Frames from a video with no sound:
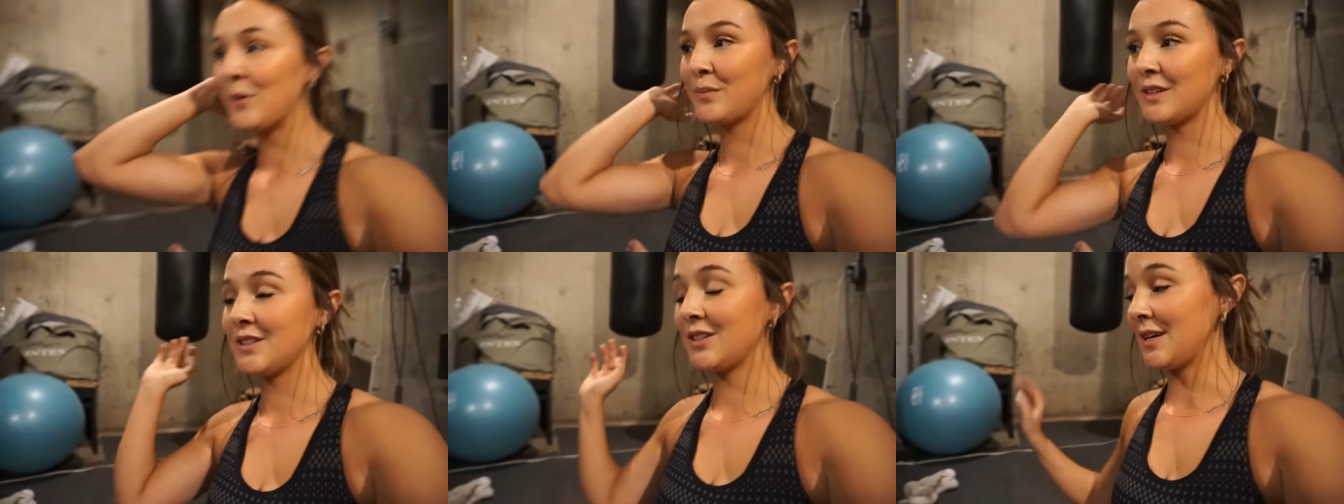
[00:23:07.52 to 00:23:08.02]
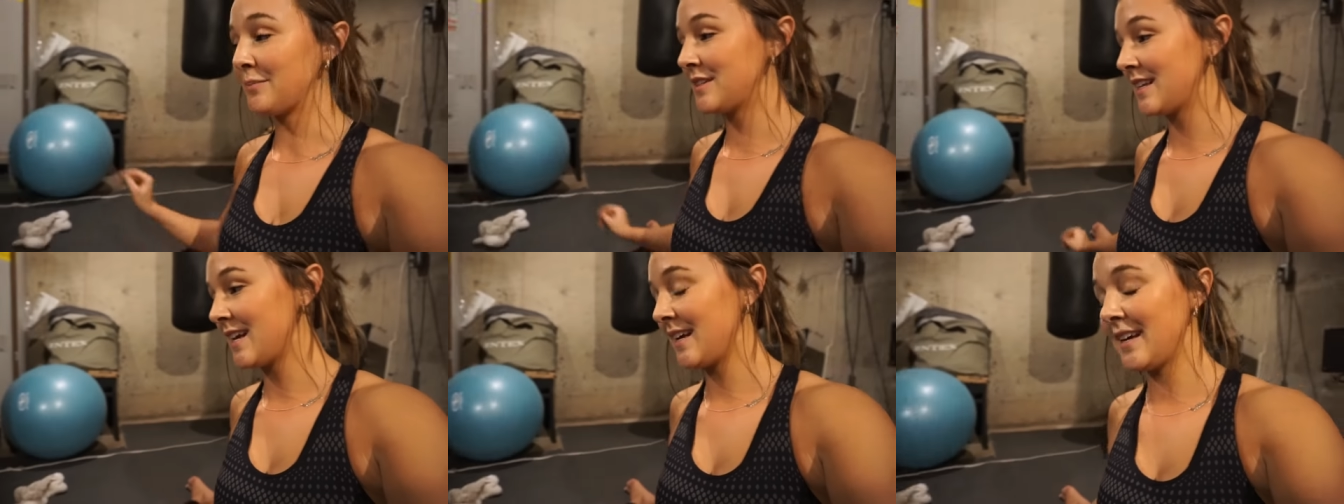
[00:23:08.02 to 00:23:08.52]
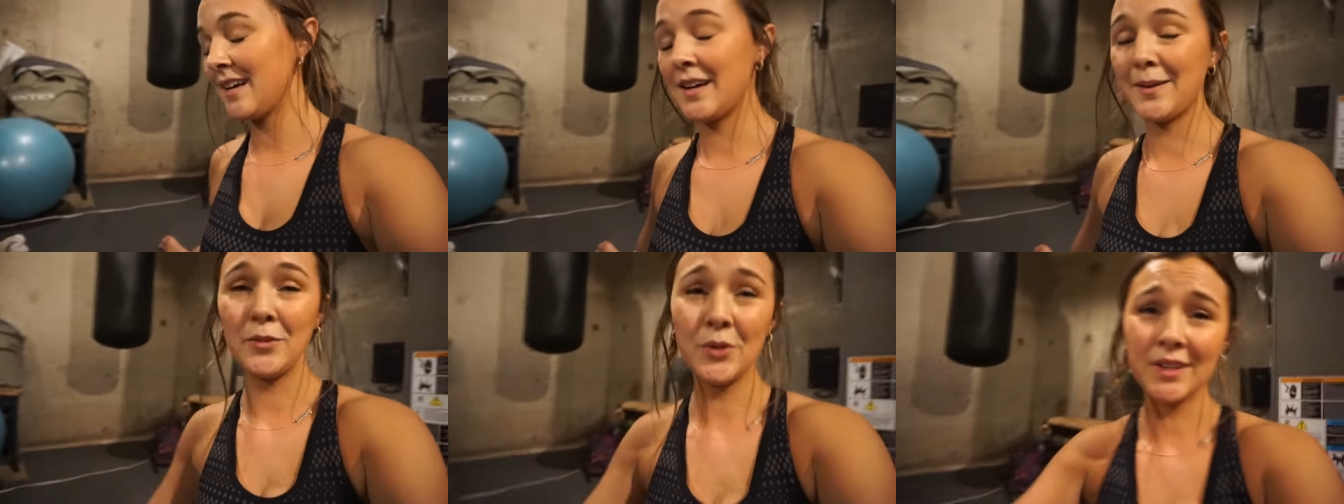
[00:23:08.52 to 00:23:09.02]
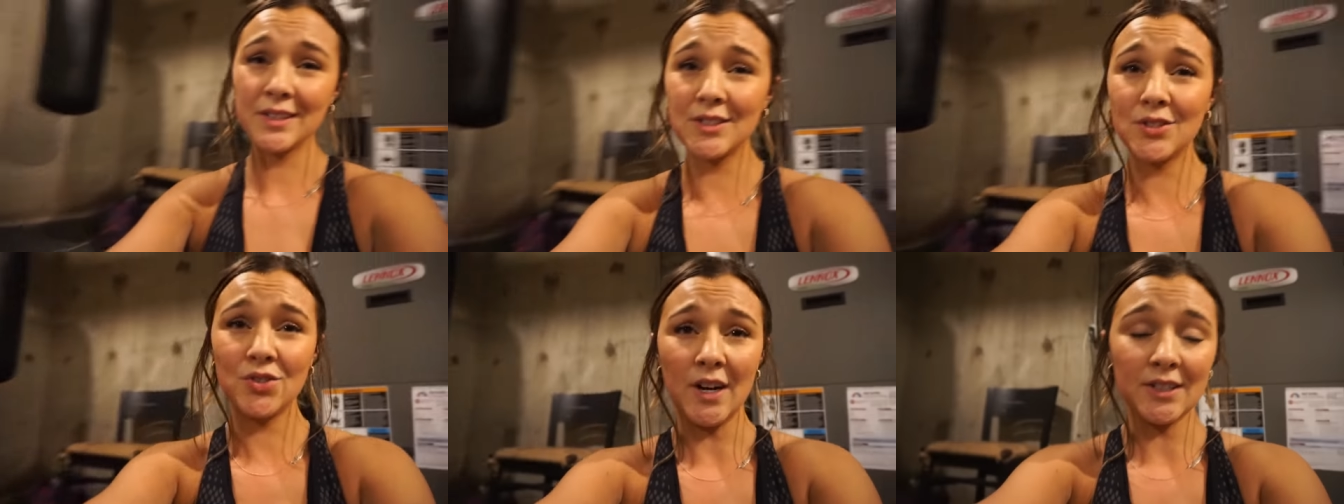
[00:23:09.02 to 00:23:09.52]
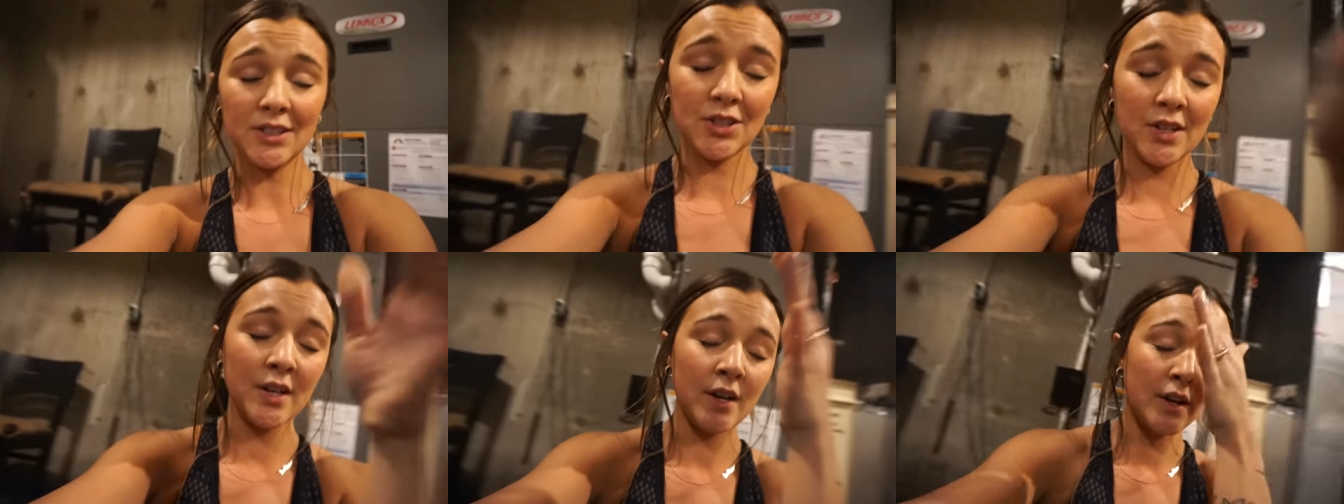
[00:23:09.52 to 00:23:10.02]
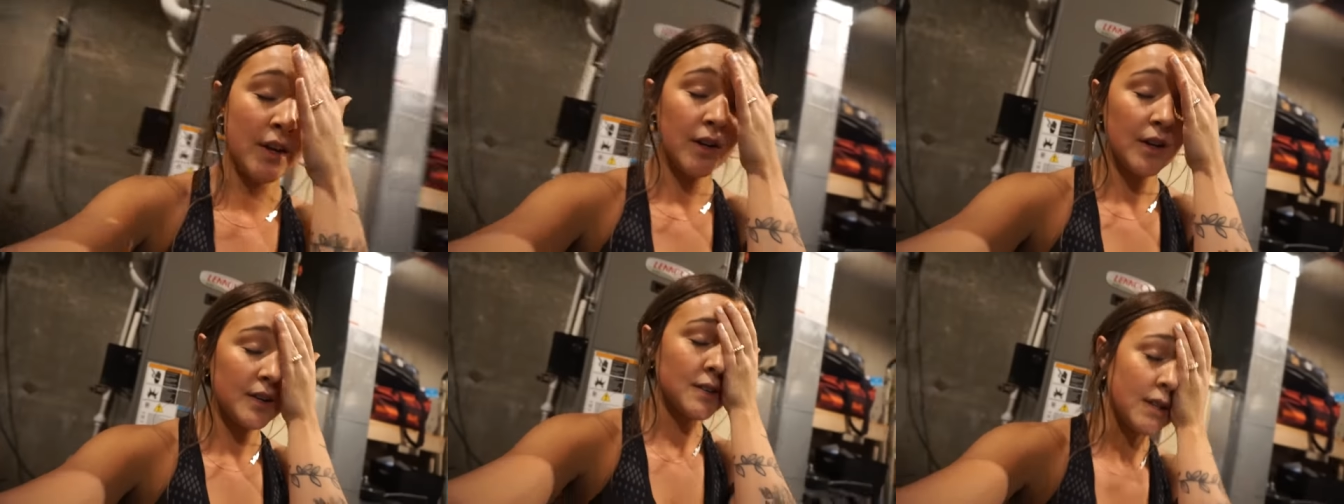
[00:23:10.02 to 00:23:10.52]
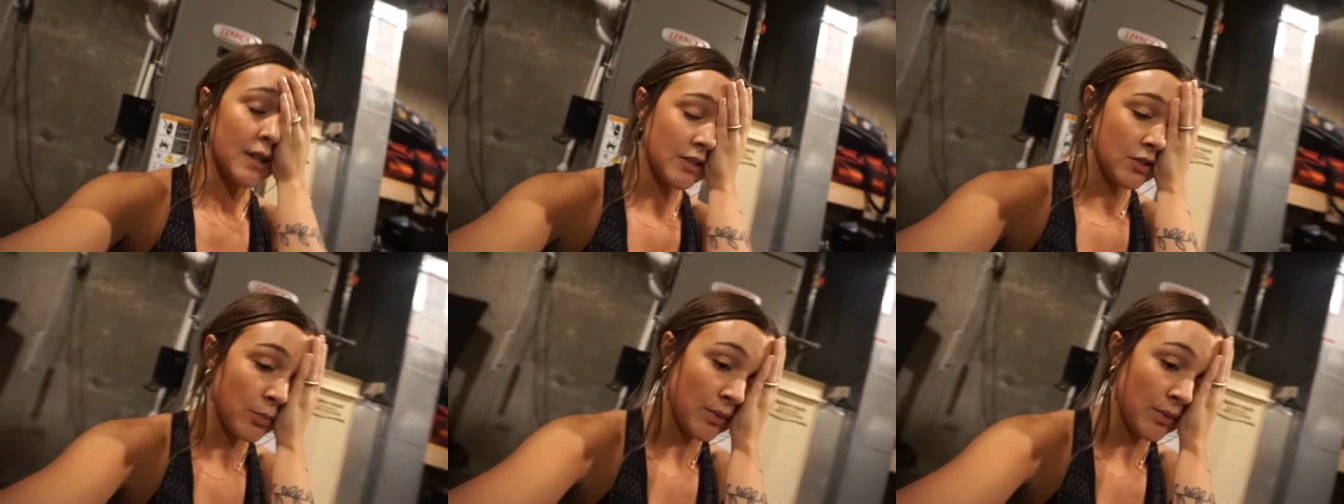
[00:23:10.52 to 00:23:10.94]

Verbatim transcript: muster up today. I'm going to stretch. I just got super